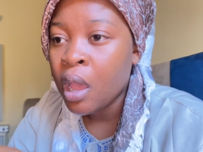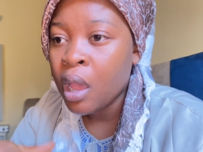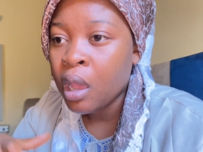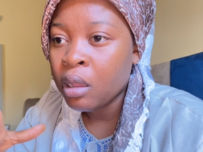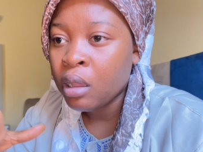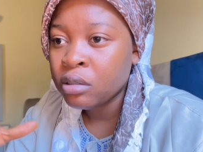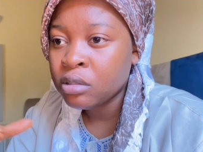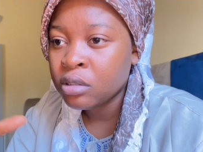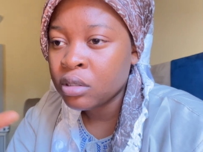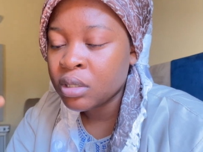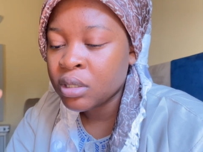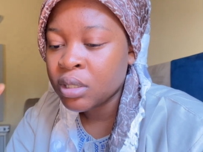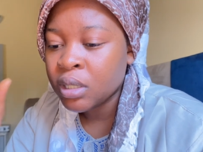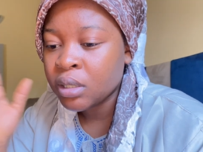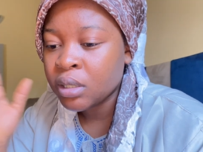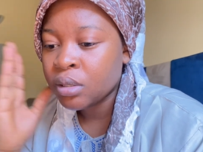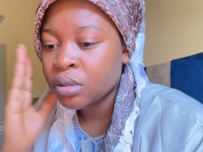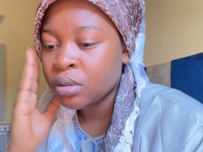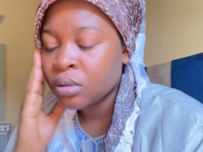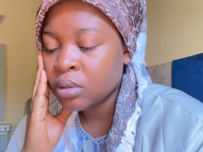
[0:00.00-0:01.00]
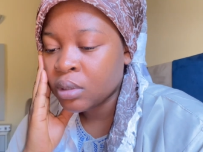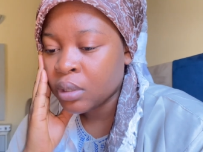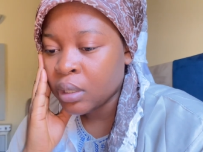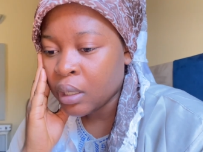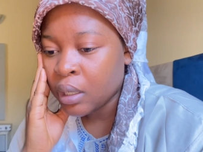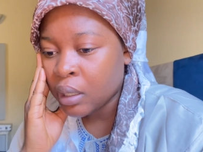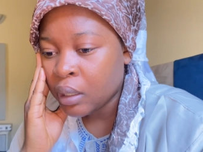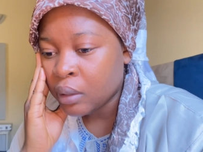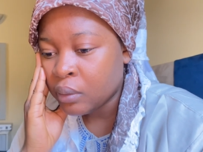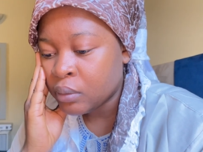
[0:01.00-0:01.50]
I'll just send it to their
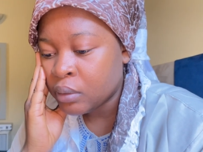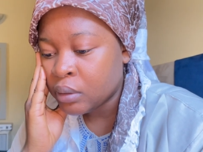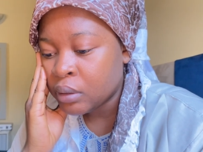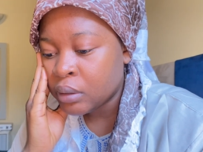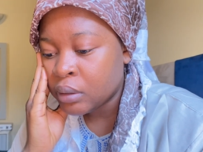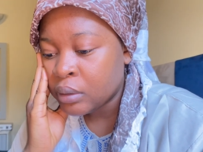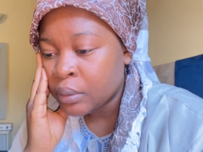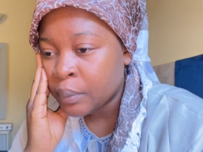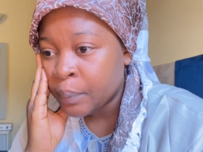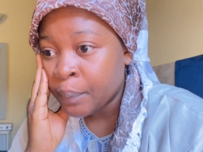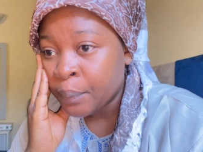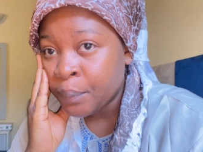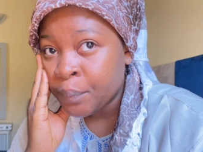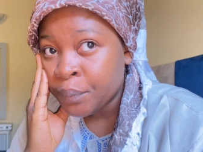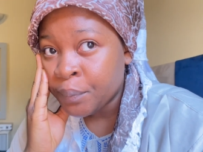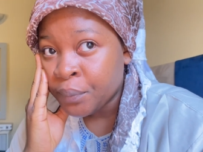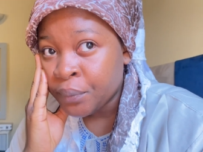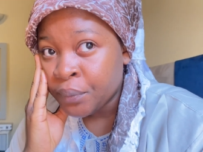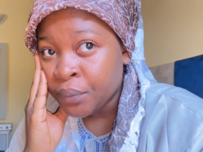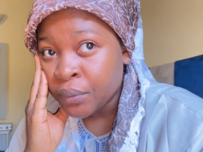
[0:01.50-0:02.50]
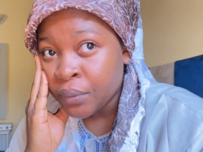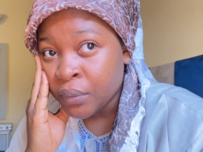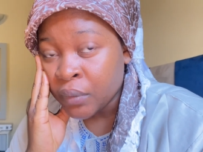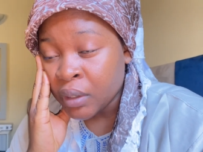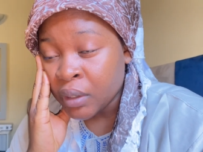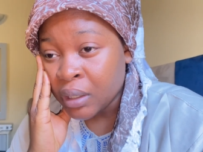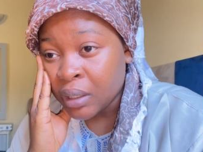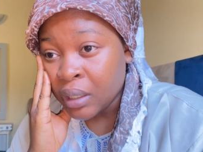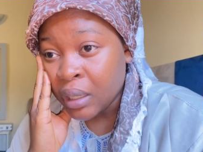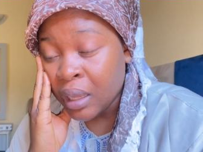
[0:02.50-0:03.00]
houses.
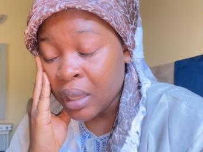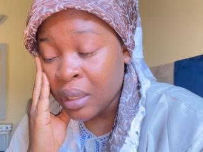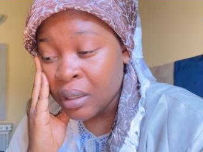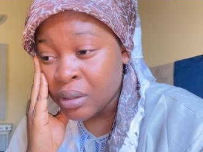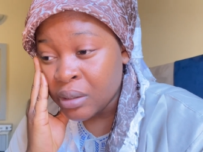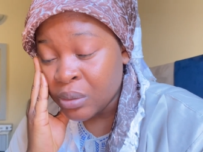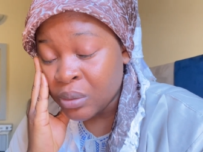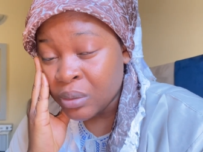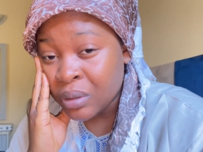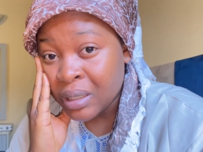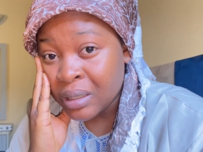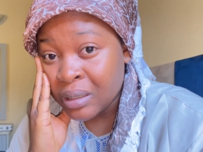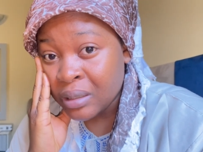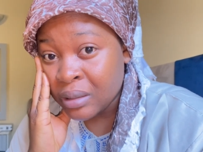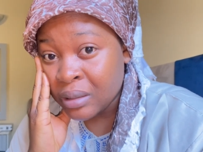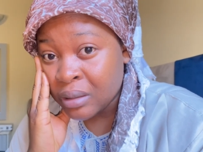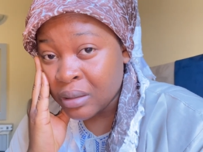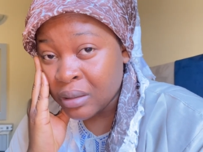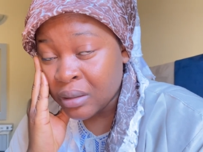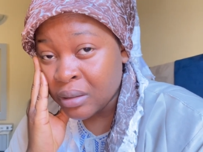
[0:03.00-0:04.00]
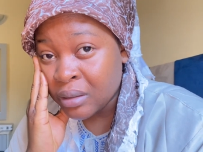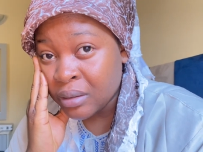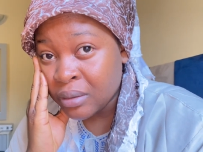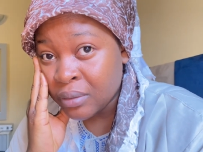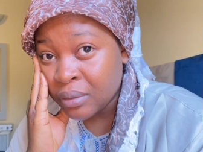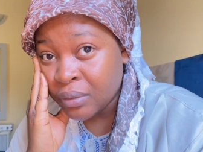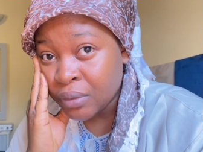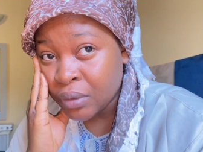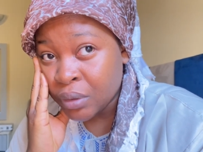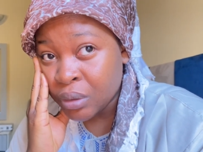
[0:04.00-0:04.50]
Yeah, so that is it
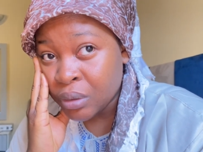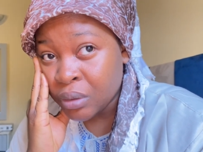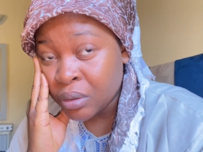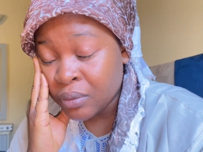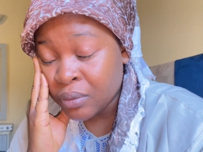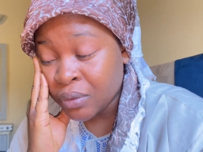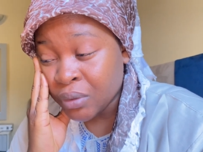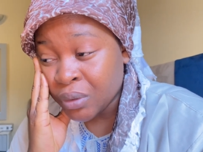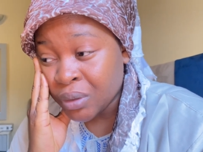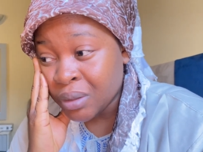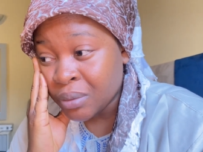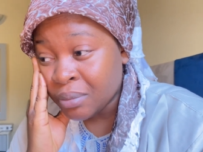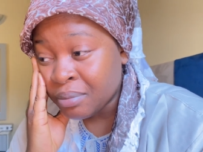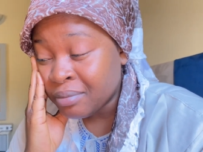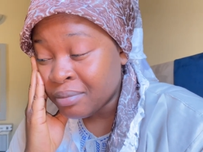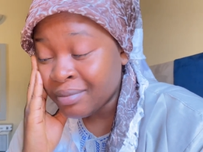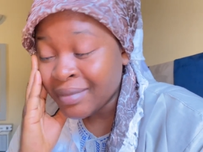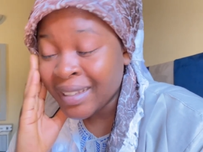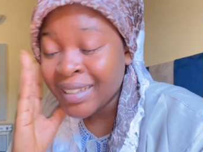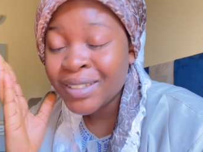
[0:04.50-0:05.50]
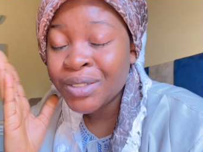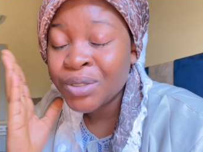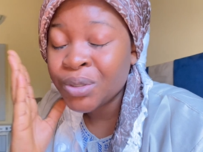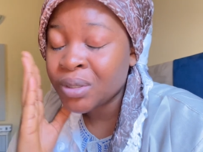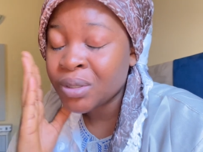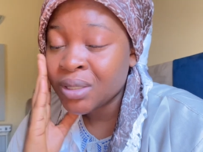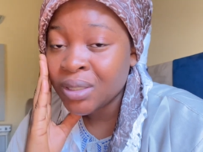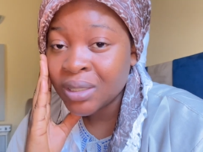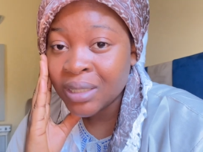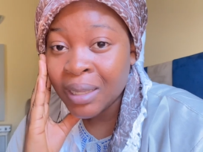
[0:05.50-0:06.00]
for for that's
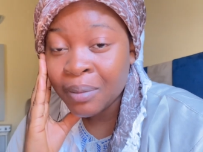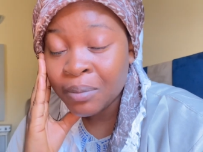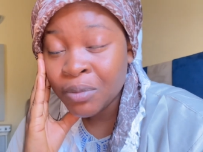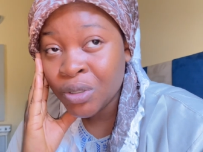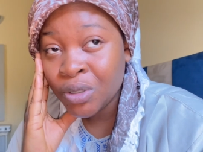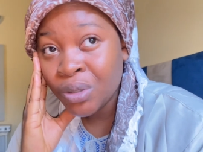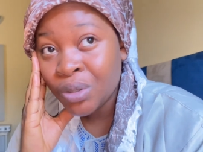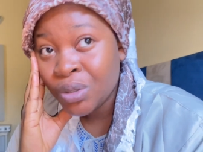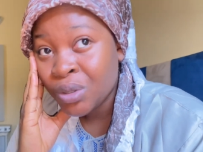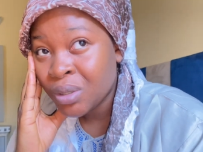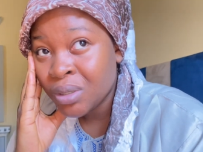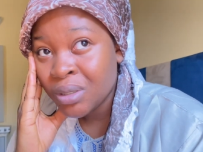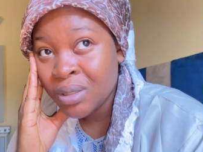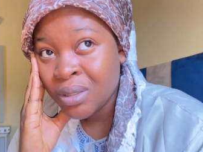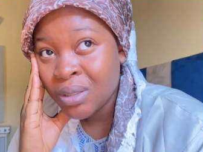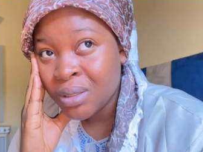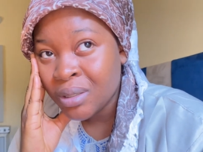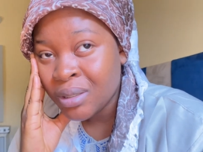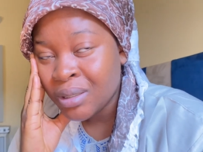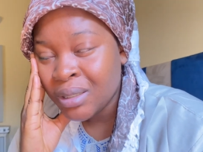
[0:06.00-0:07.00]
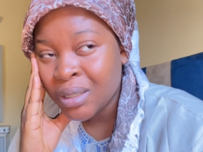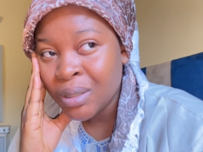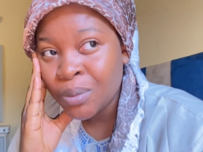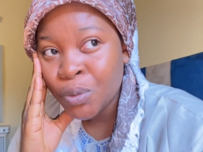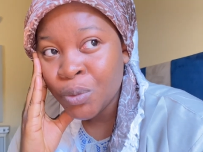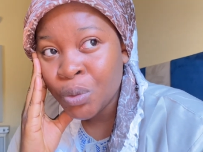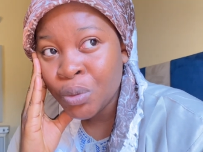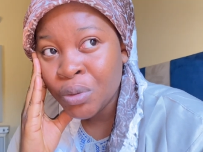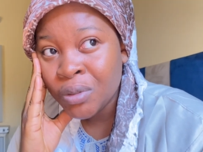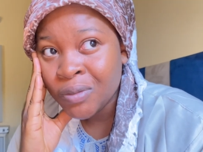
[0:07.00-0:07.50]
just it. I'm just just in the
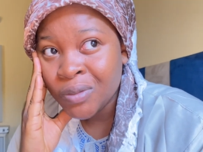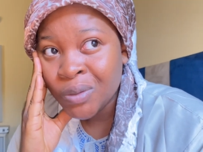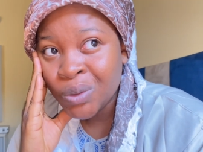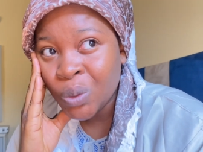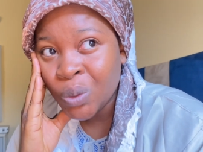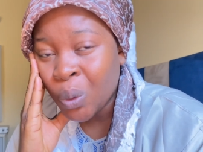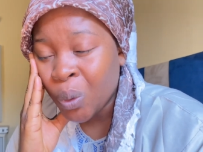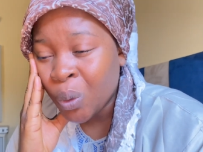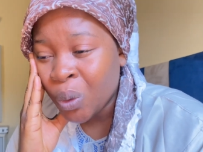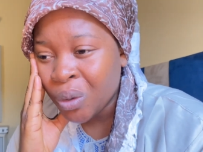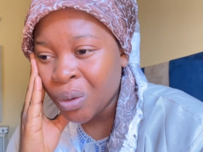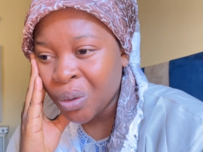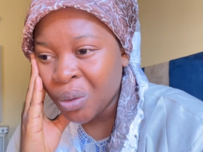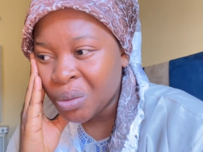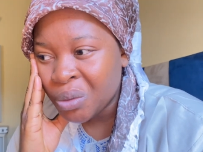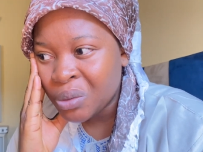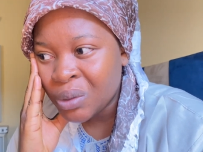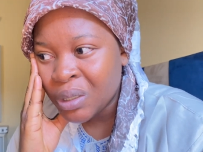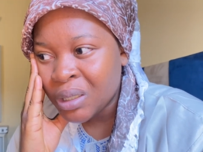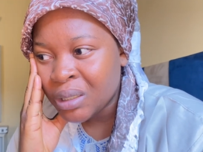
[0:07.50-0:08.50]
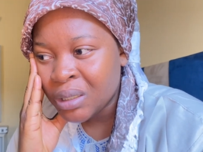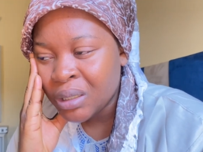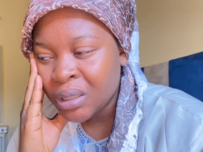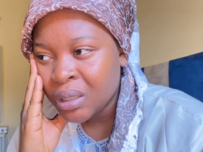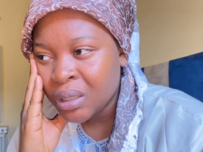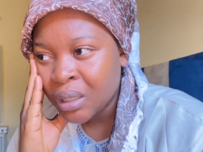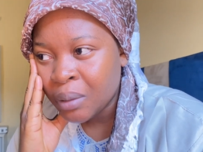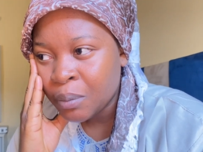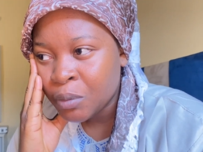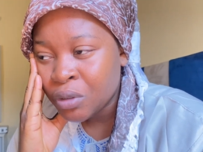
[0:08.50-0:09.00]
mood to even talk or do
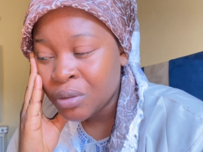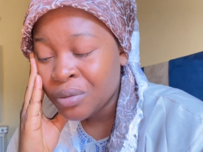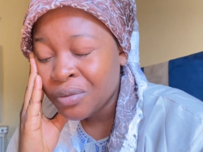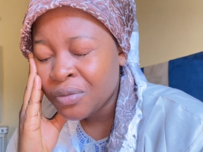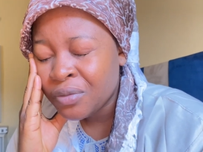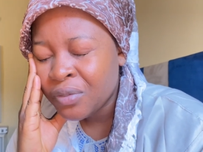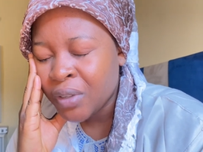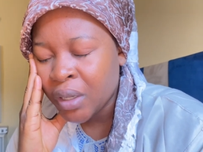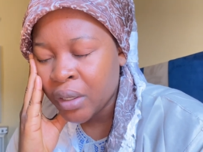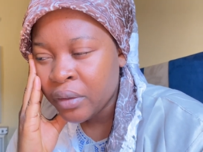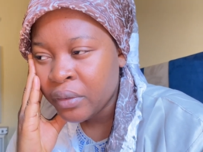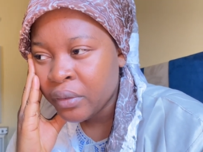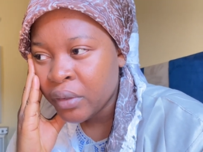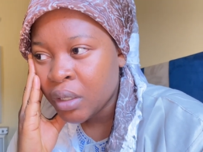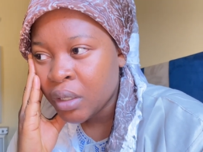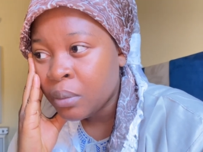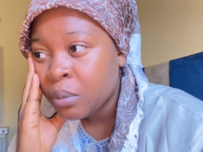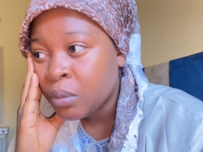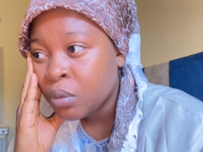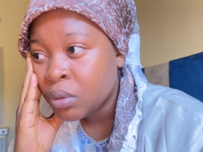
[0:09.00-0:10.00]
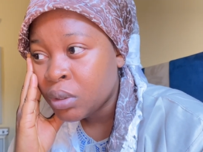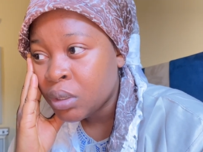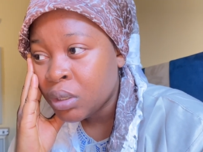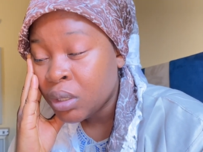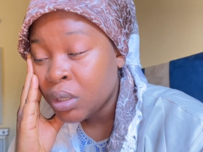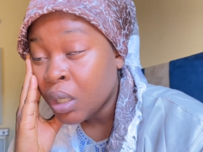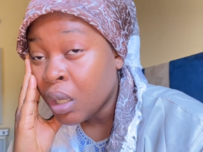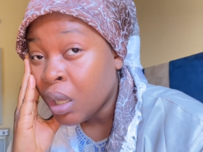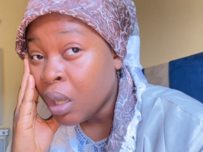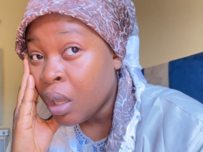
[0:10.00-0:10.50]
anything. I'm just very very moody.